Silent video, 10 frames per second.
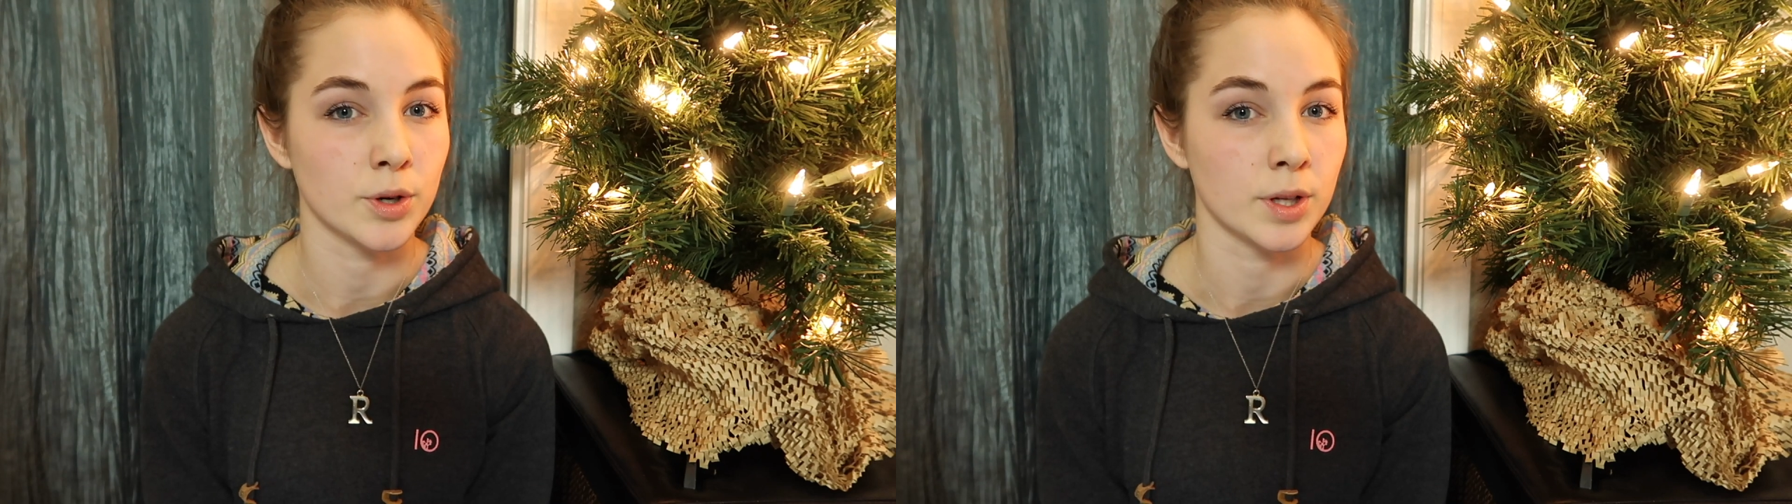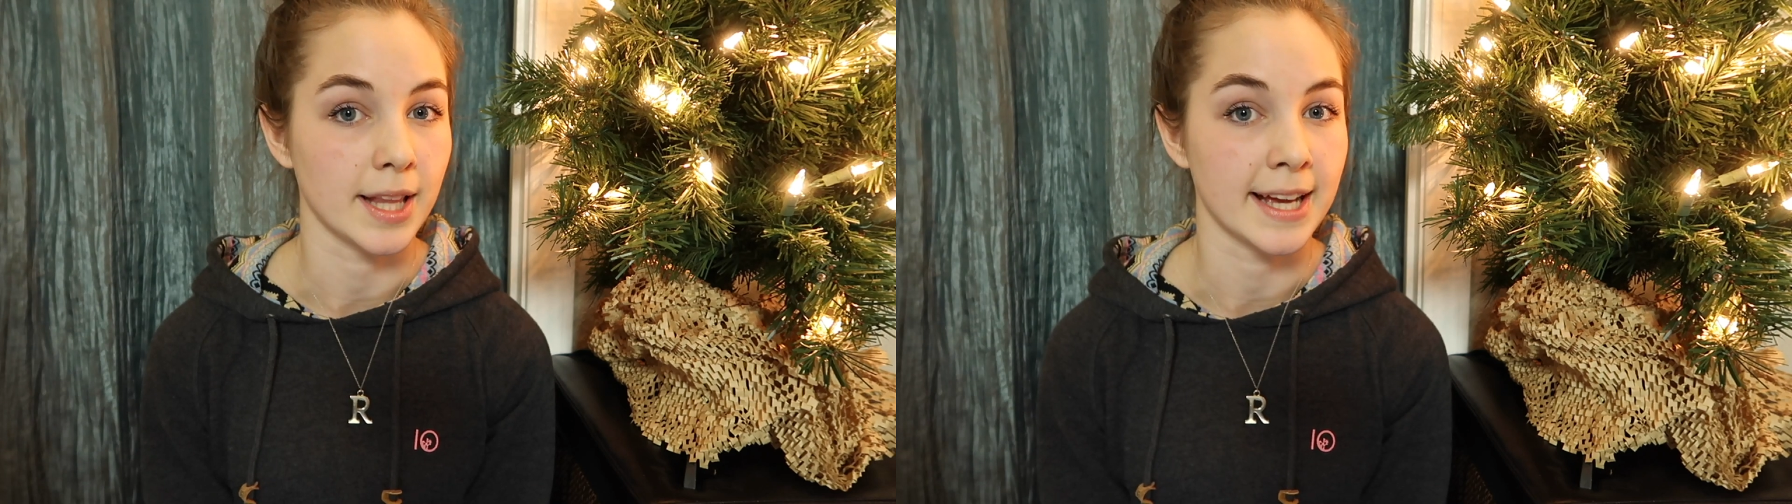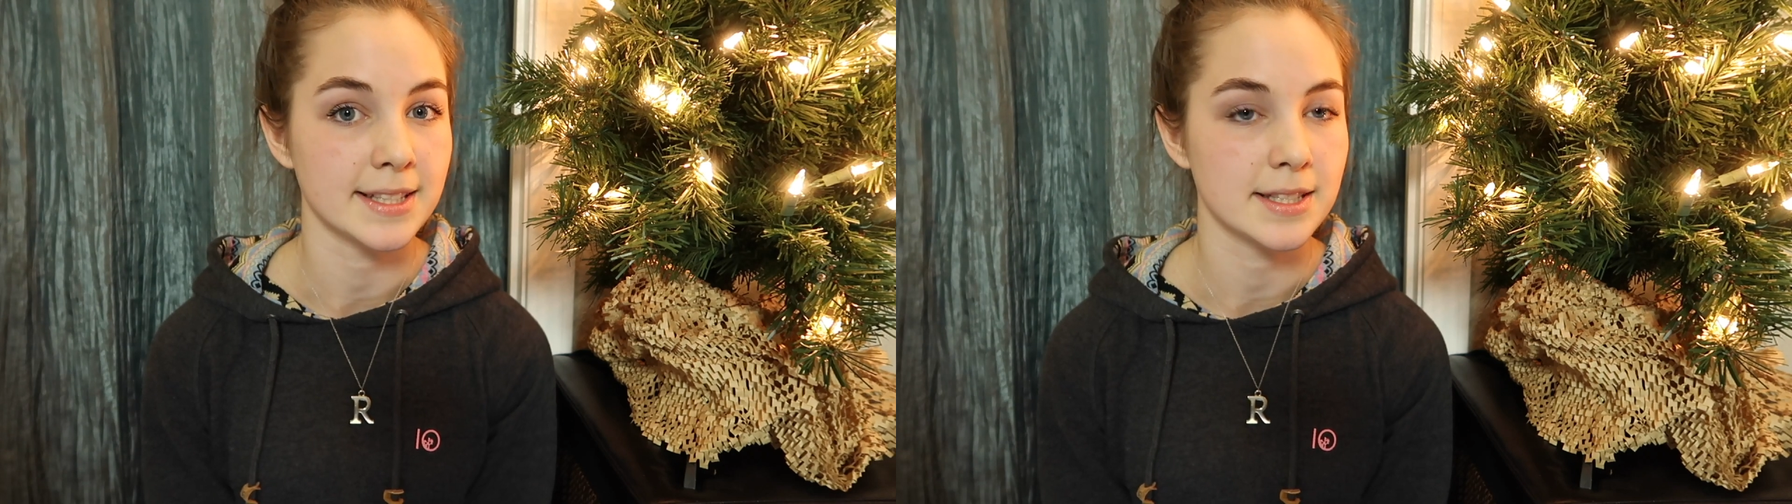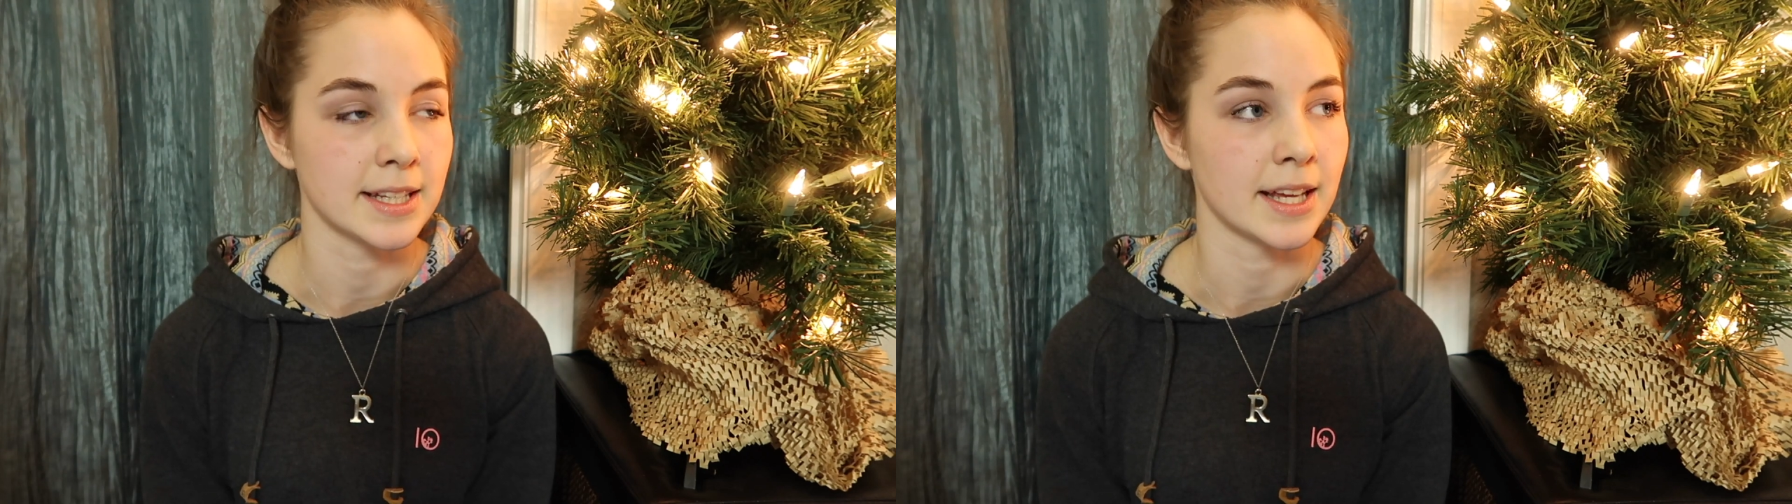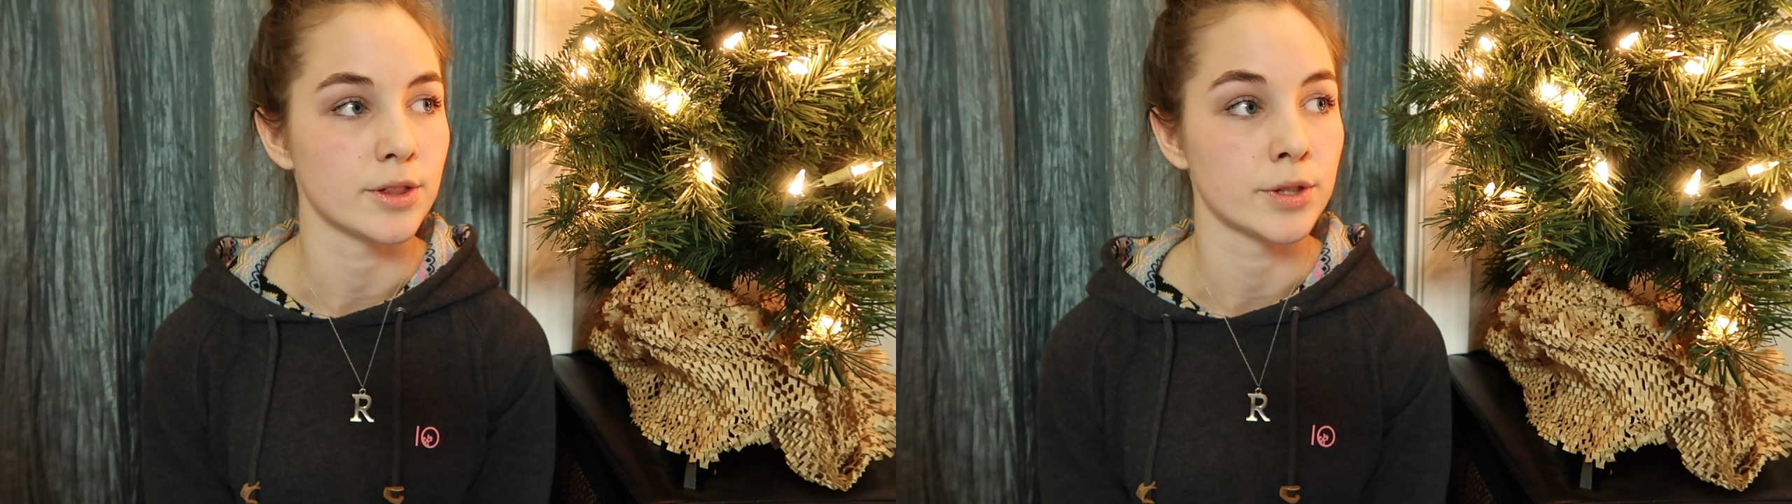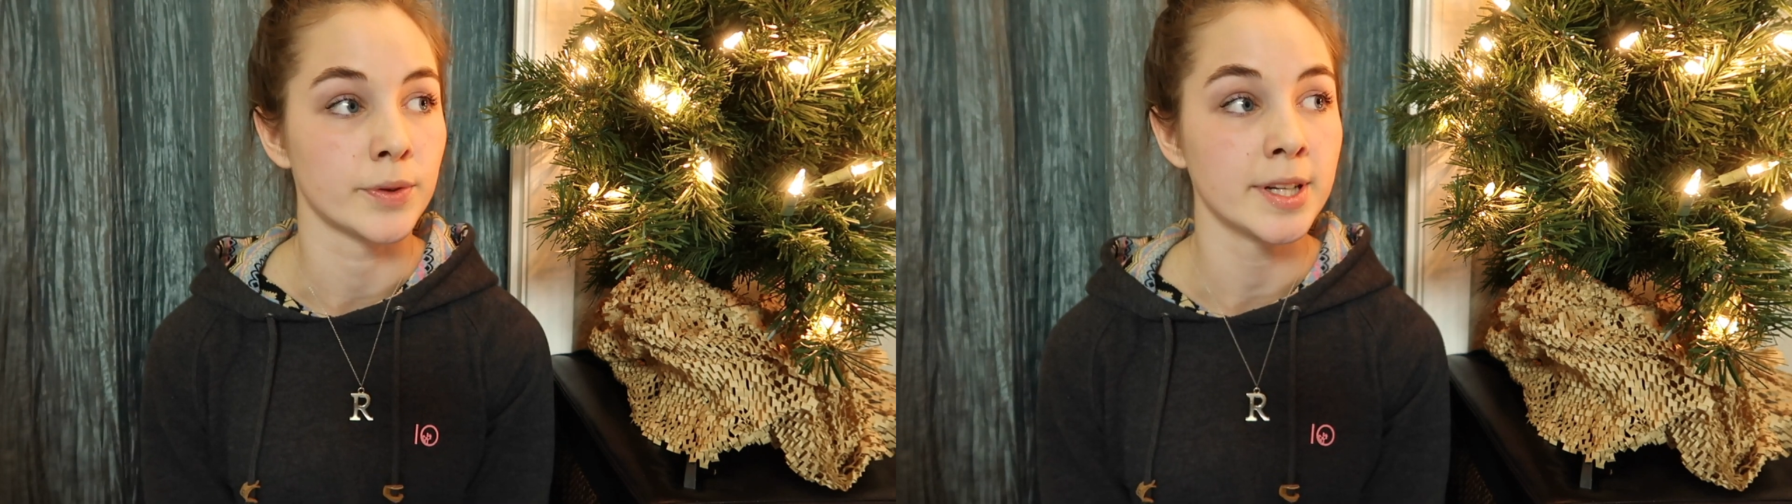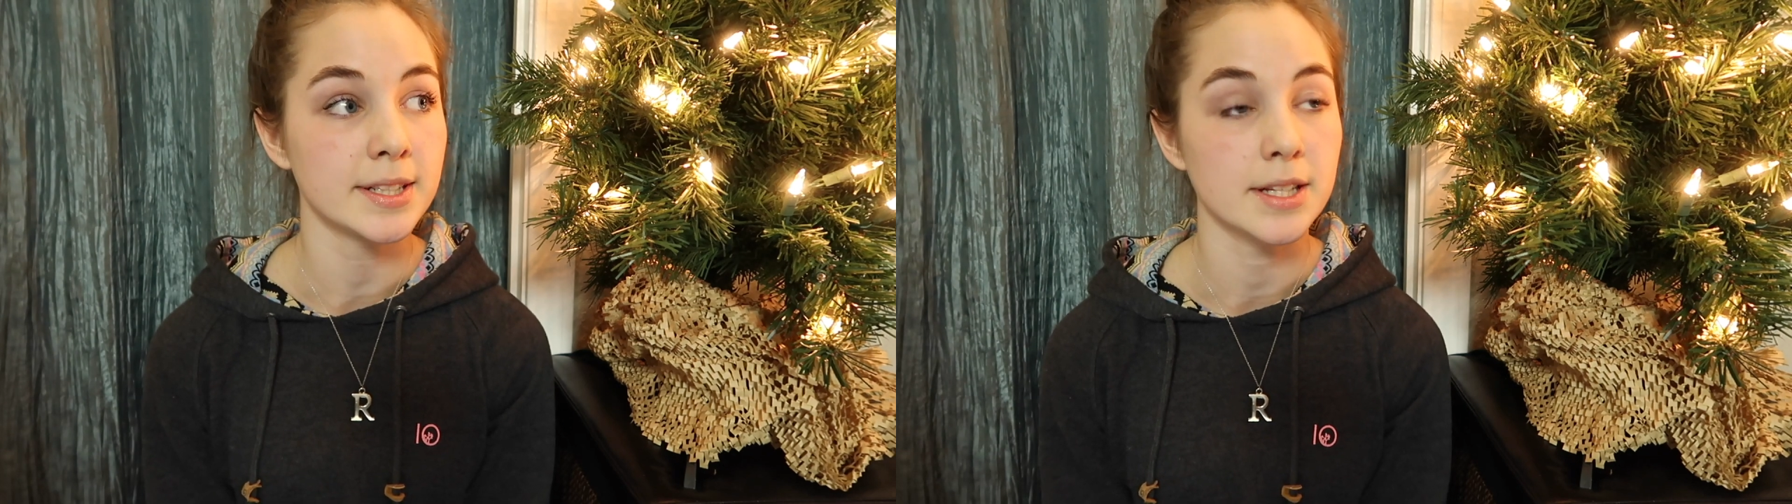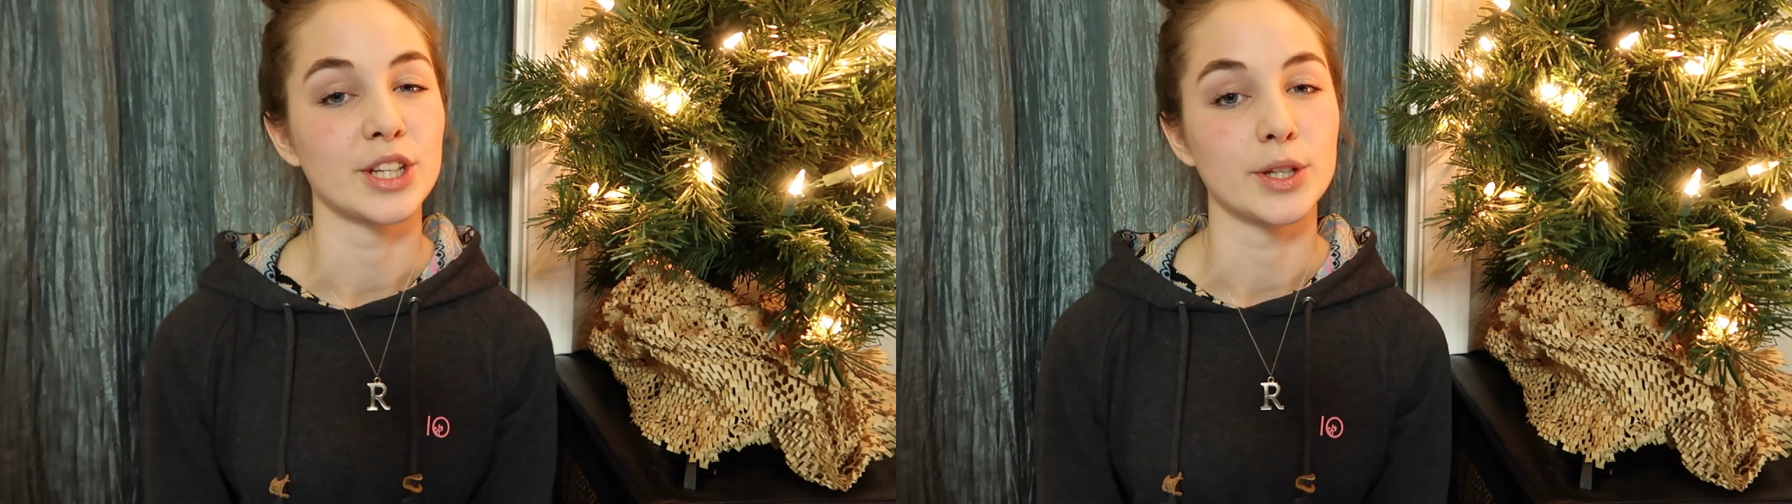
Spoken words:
or less to get through it.